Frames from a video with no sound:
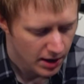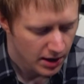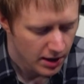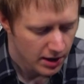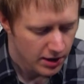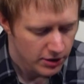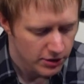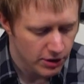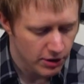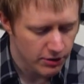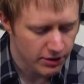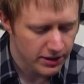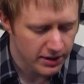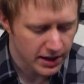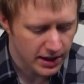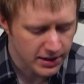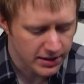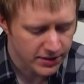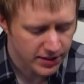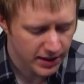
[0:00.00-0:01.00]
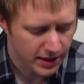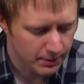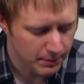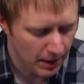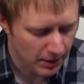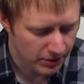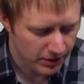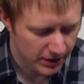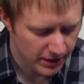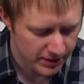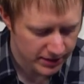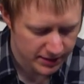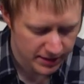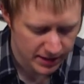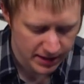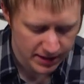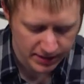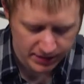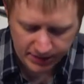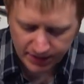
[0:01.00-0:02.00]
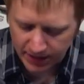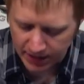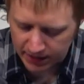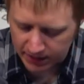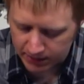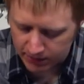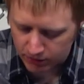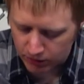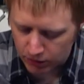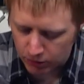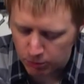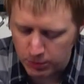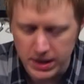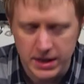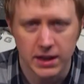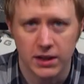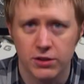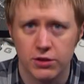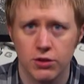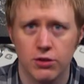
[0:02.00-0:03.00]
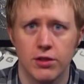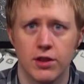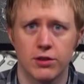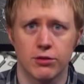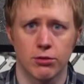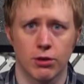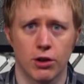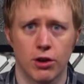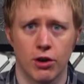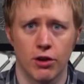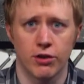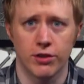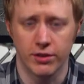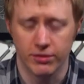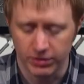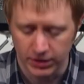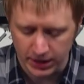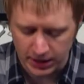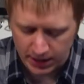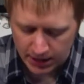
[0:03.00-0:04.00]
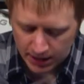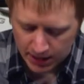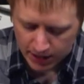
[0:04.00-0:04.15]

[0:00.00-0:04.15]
So the nice thing about this is that we can do this recursively.